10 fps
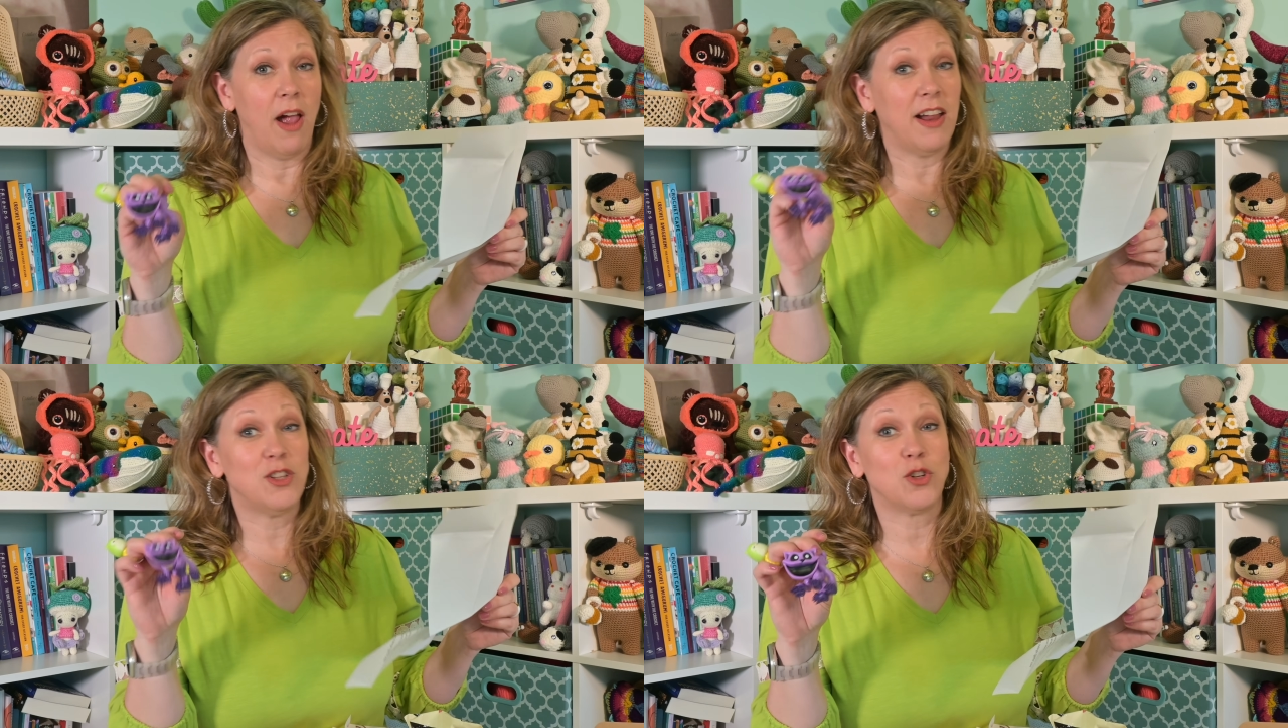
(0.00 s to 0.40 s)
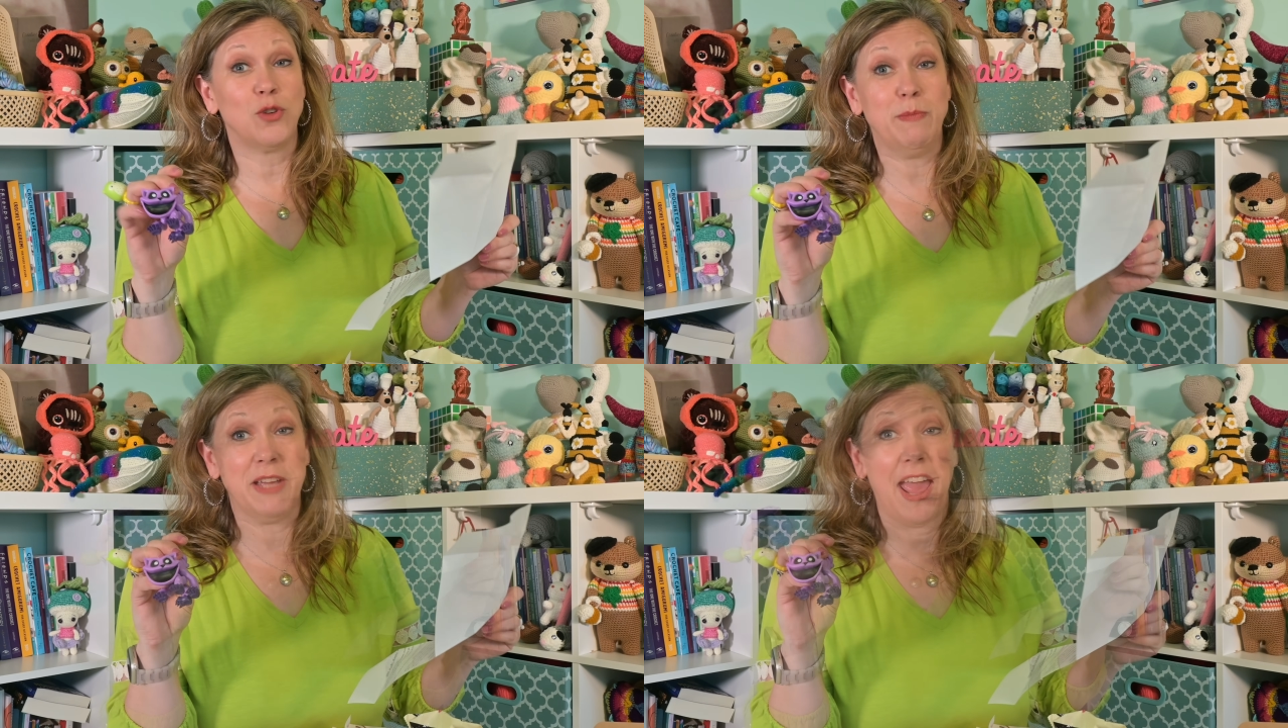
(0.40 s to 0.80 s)
That's a
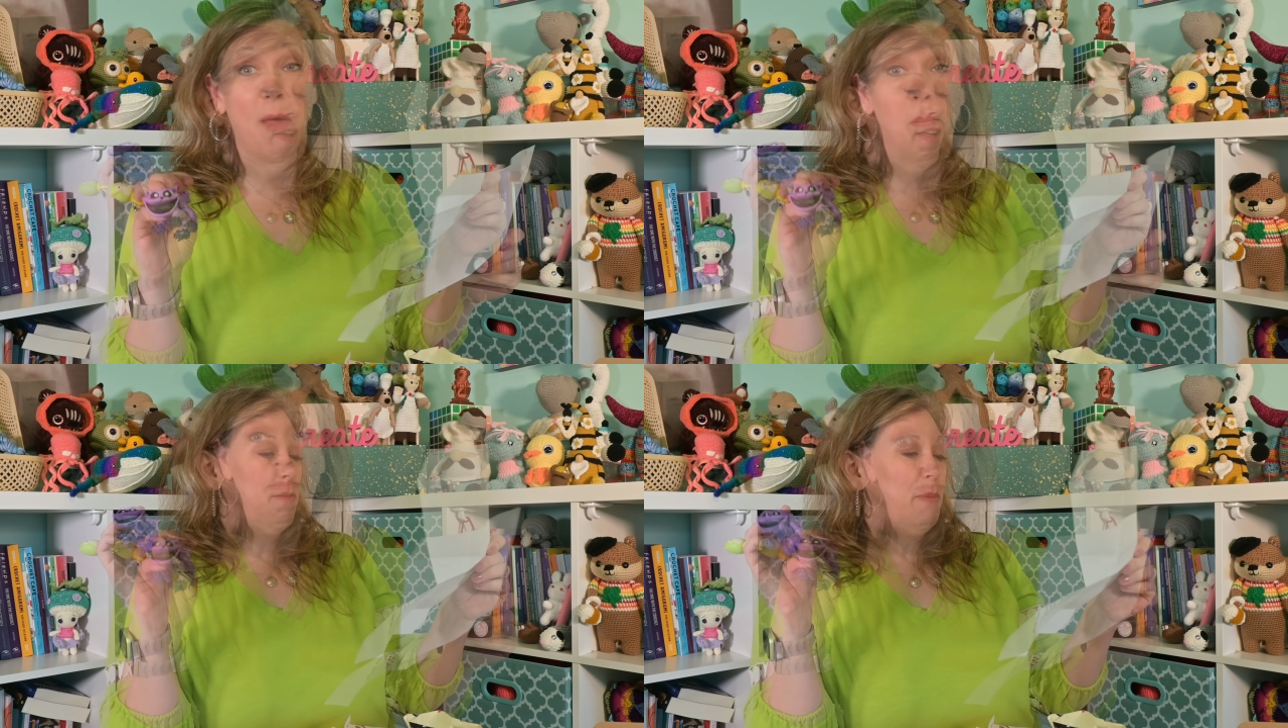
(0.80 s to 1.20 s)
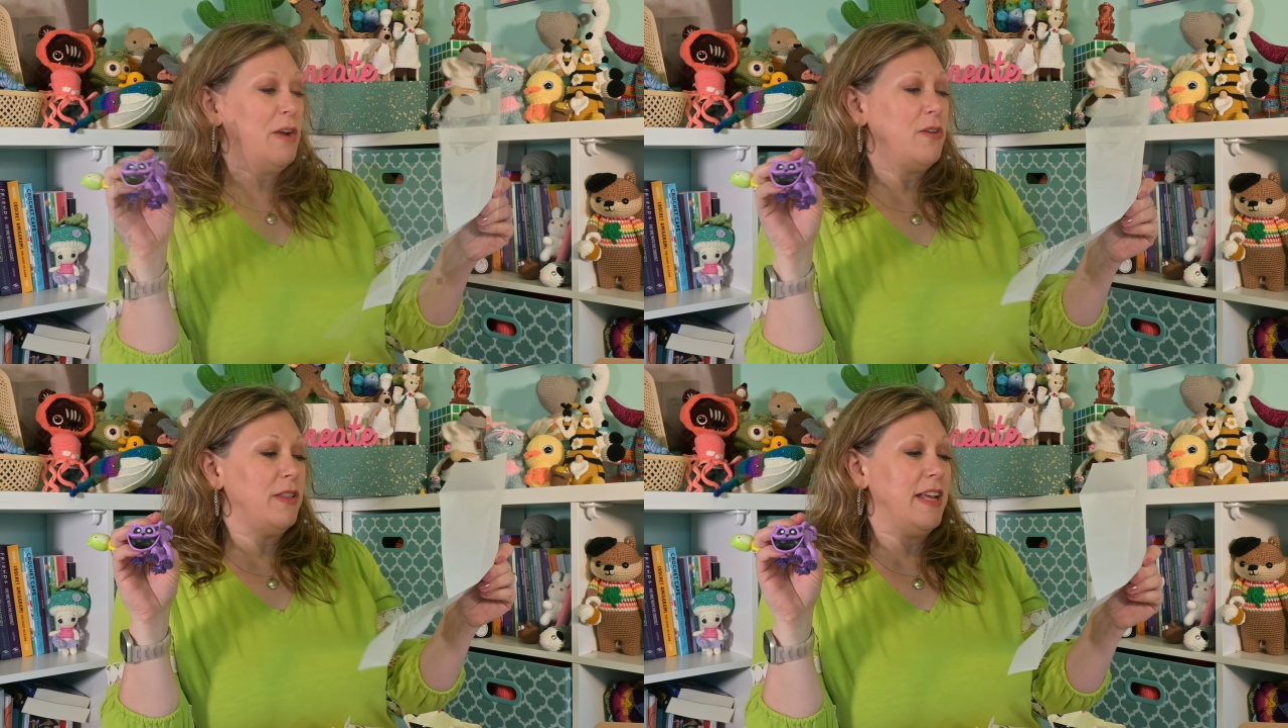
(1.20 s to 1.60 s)
creepy cat.
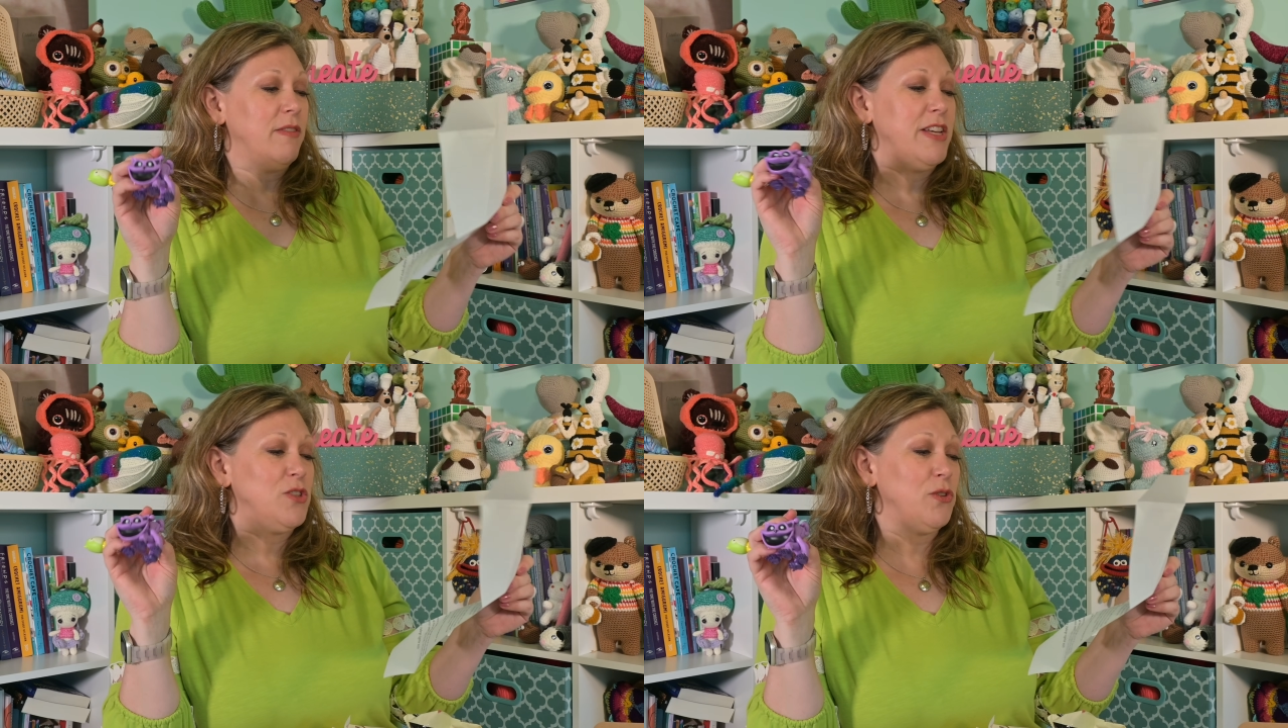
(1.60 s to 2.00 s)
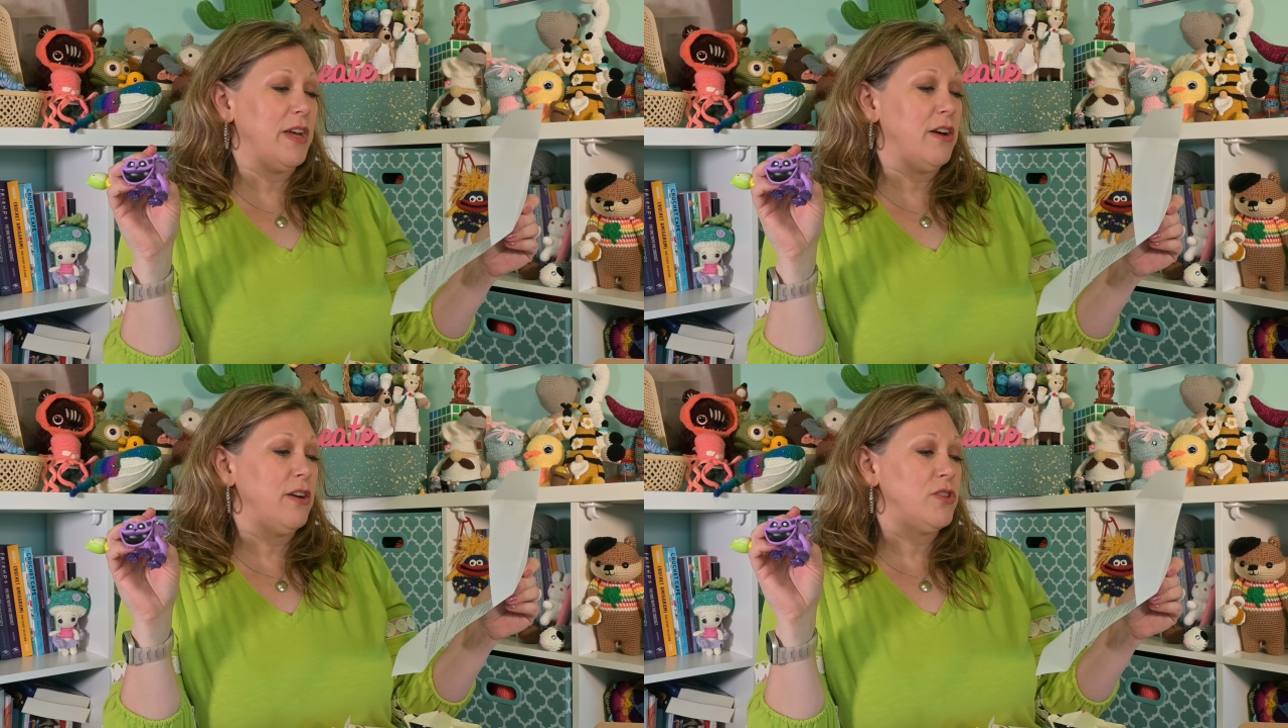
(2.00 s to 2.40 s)
Apparently, these are
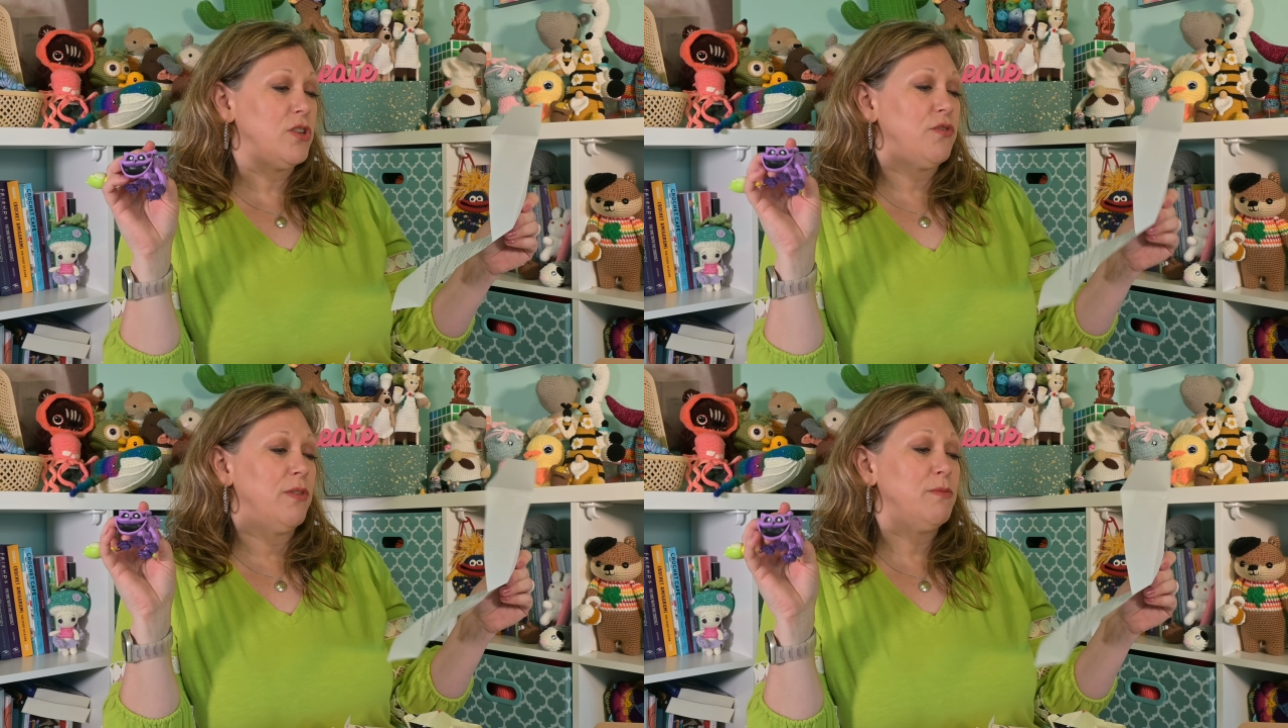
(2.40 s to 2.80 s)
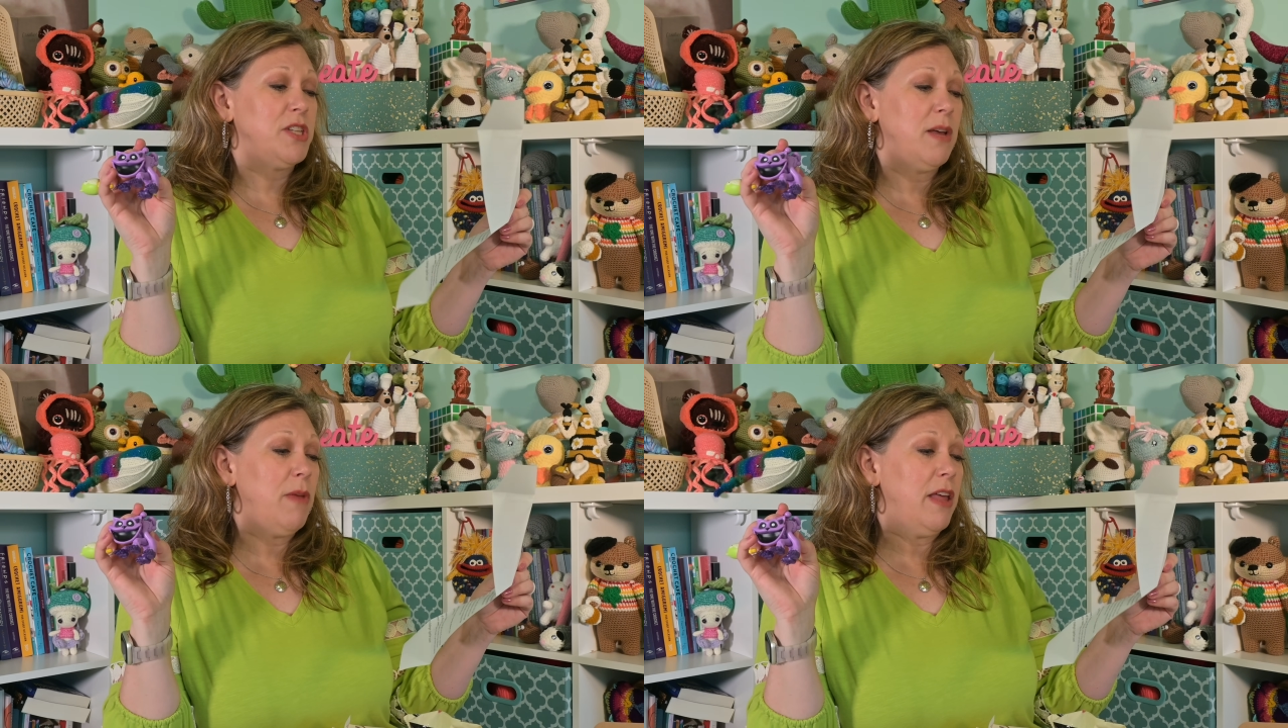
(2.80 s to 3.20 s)
characters from some